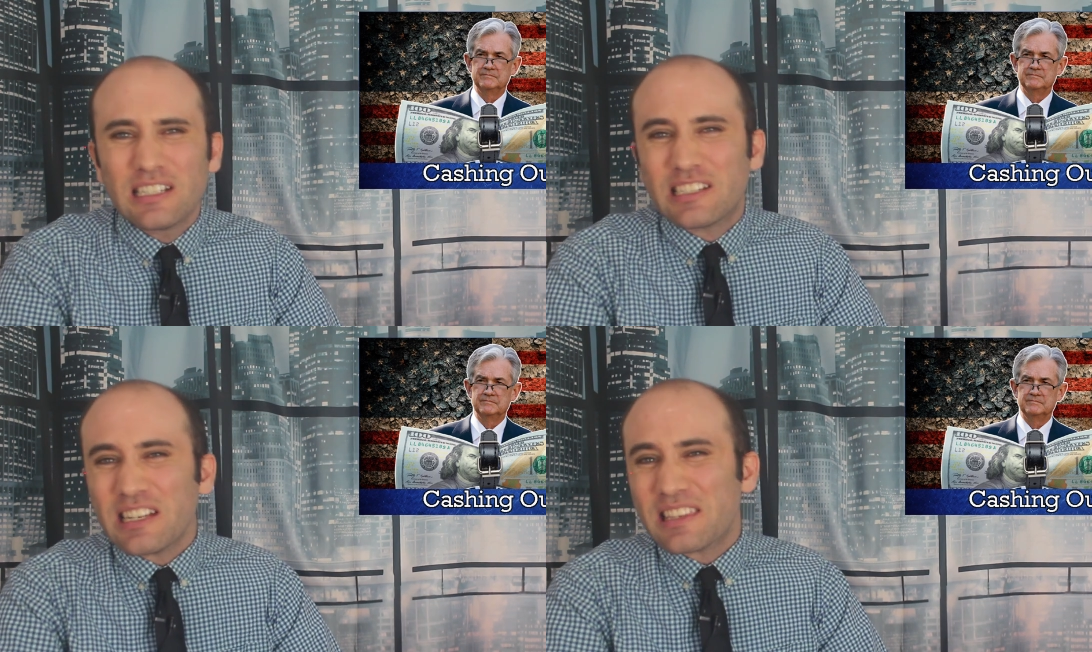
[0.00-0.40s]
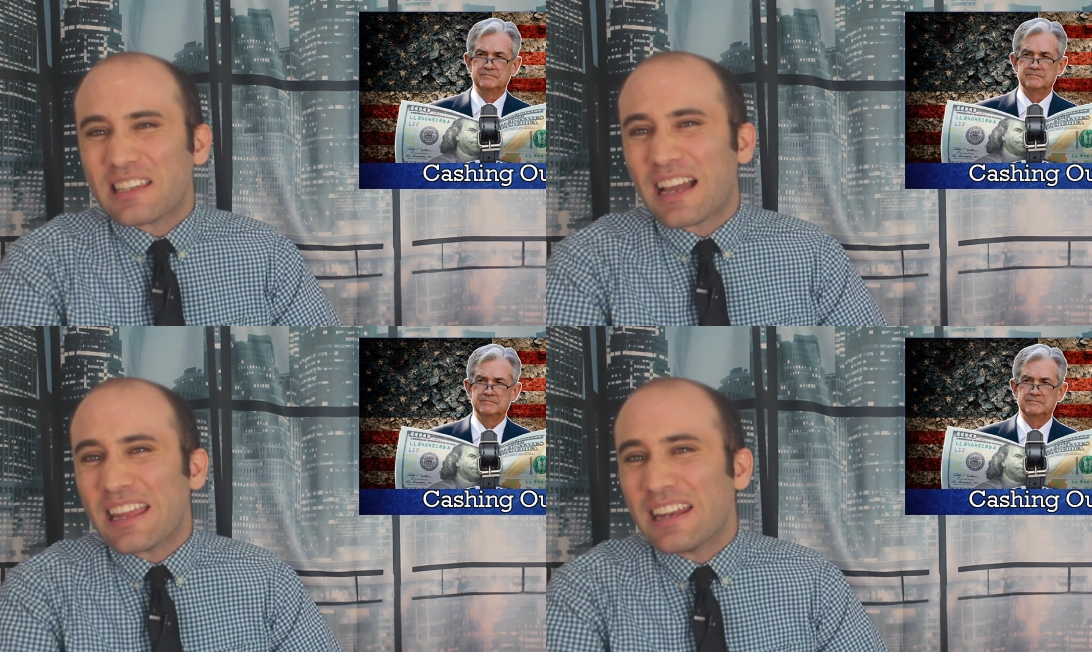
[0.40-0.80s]

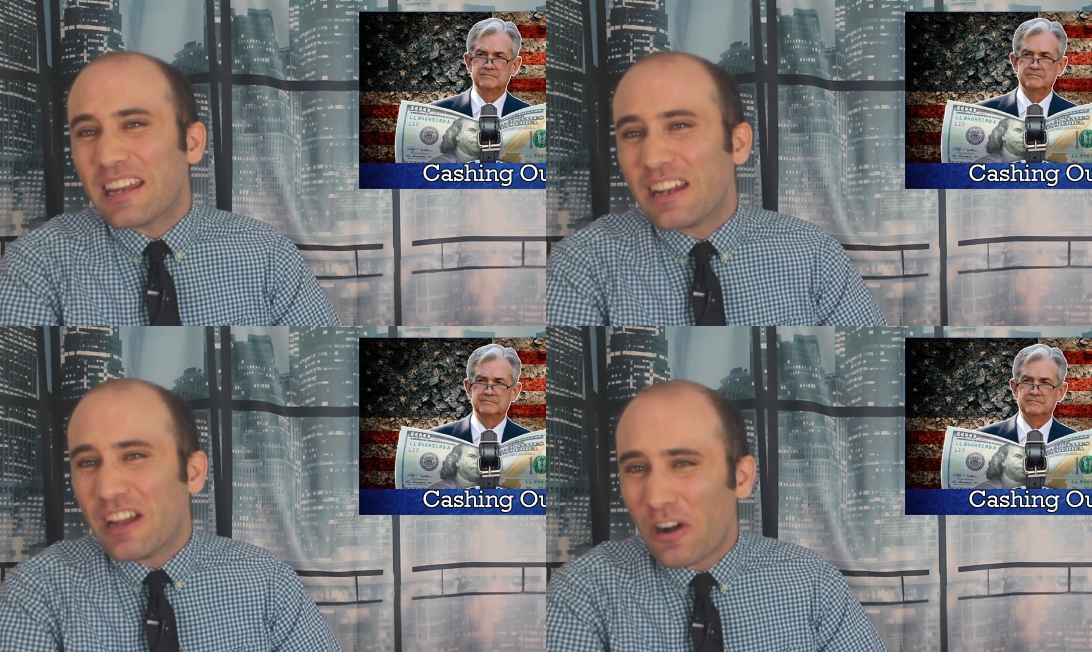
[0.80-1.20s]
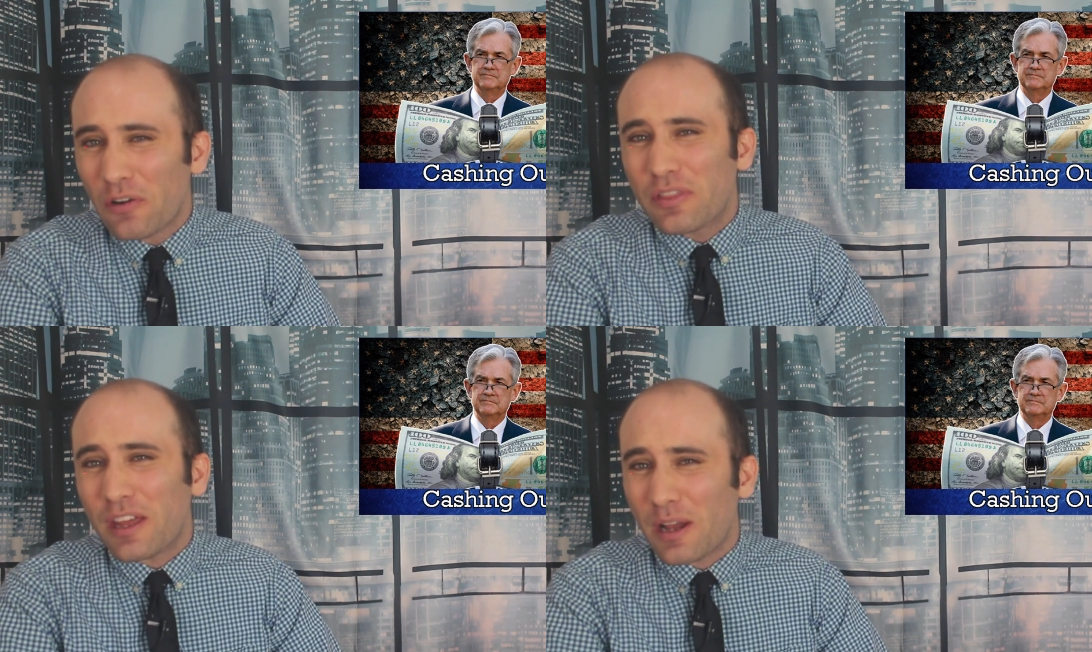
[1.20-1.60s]
Speaker 1: just kind of
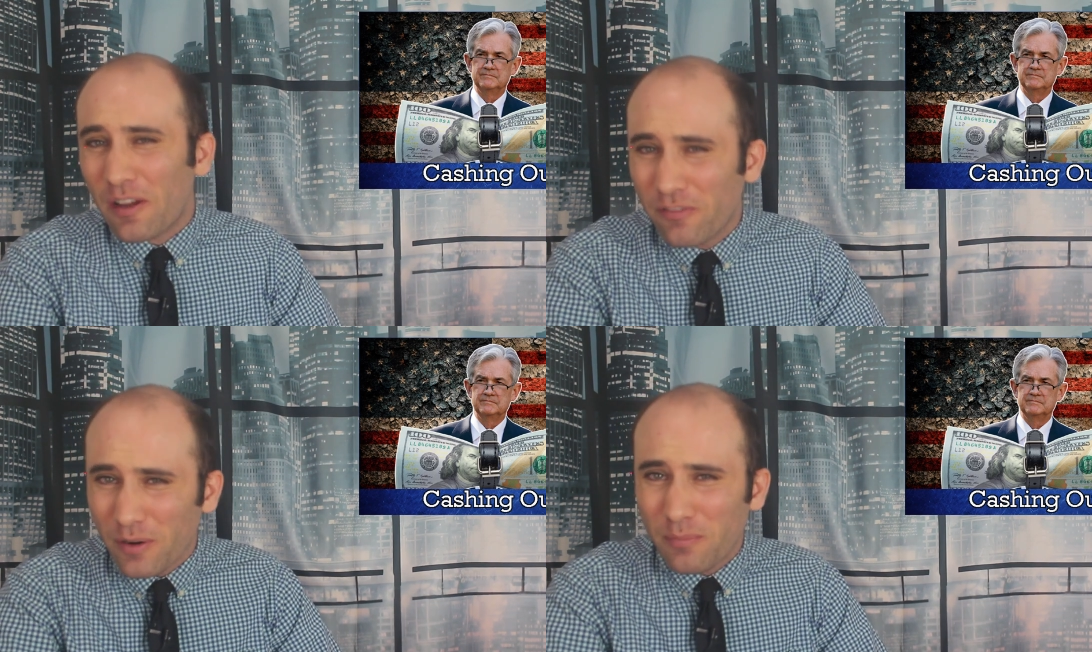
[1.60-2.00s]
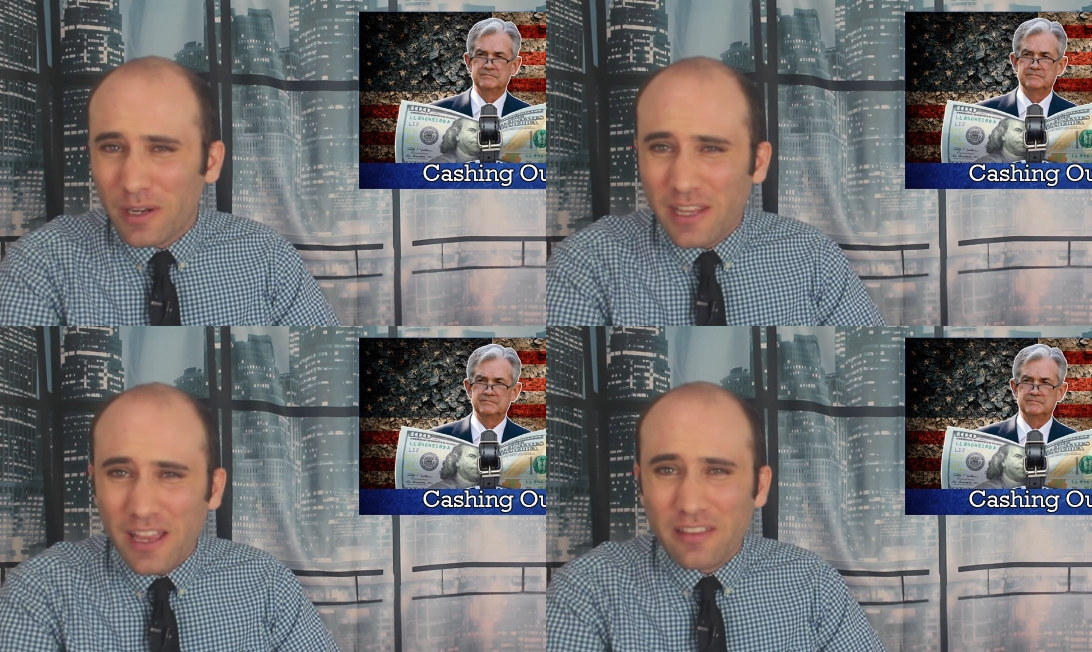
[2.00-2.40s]
know that everybody